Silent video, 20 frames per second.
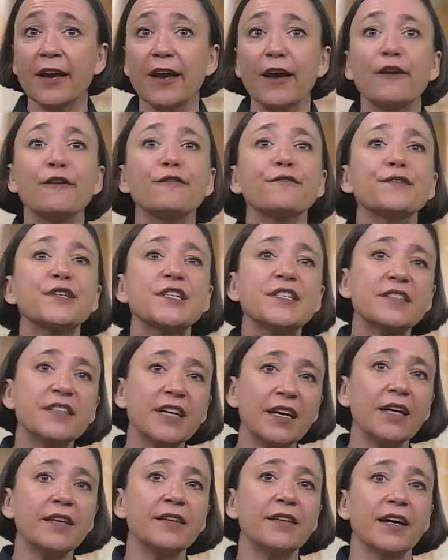and
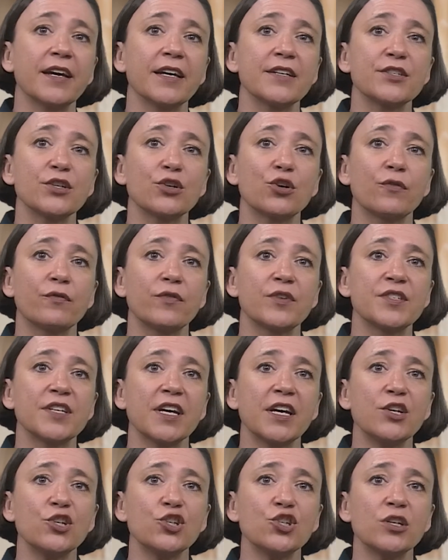facilitates a
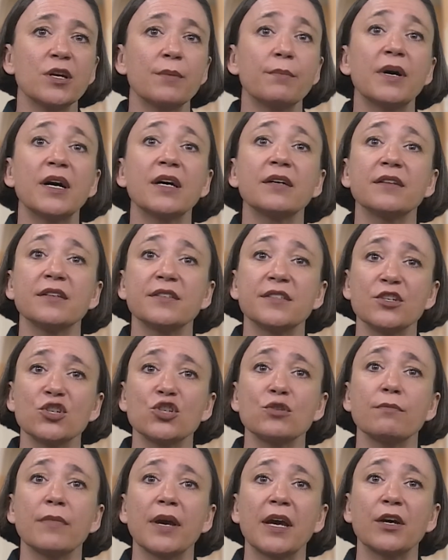conversation among
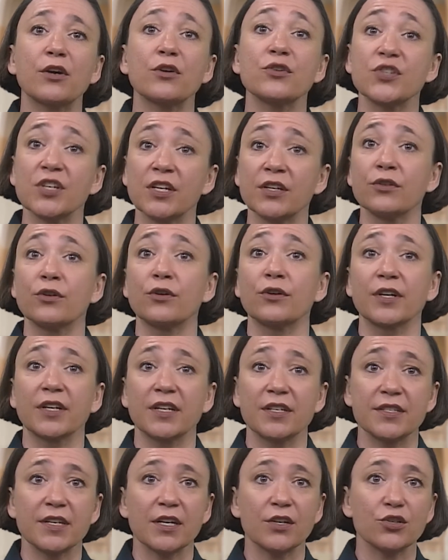decision makers in the
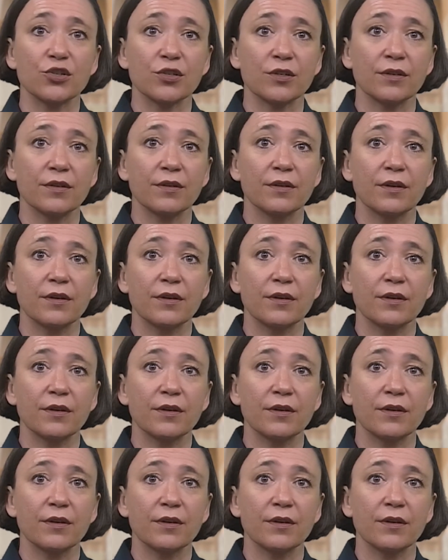organization.